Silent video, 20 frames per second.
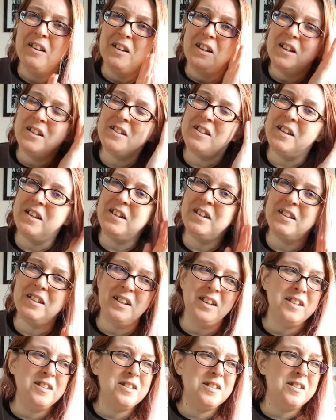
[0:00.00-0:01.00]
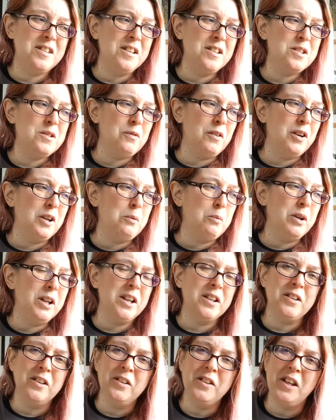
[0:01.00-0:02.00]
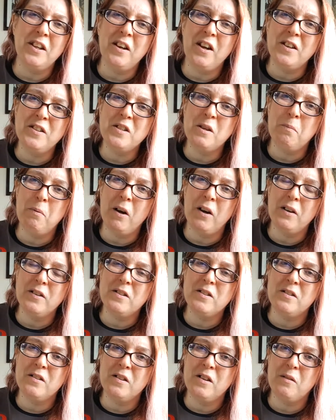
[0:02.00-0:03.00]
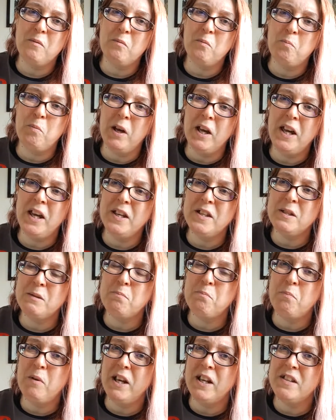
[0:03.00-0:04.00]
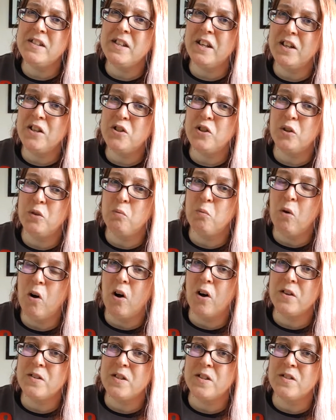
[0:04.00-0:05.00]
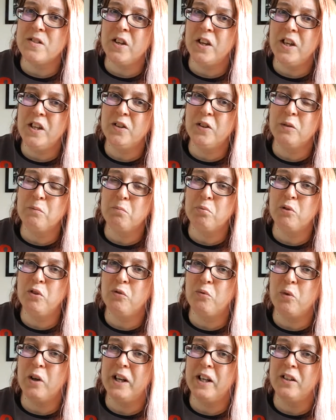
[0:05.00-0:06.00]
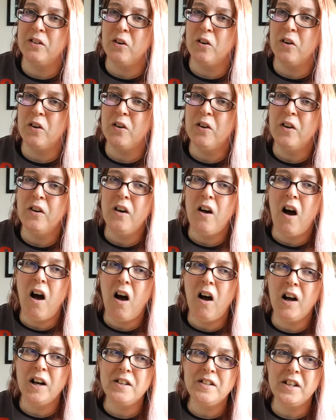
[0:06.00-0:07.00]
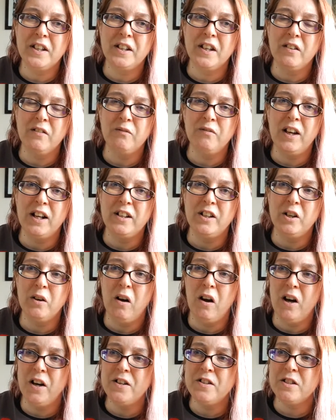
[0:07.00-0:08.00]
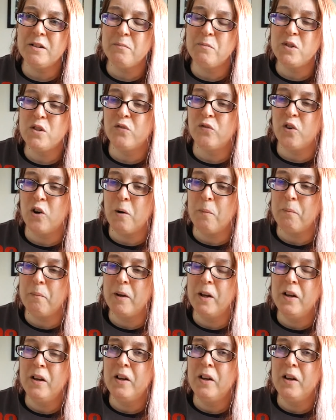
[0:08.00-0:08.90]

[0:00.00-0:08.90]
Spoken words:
It's very weird. And then I suppose, but his issue was, is that he couldn't prove where he got high ticket value items from.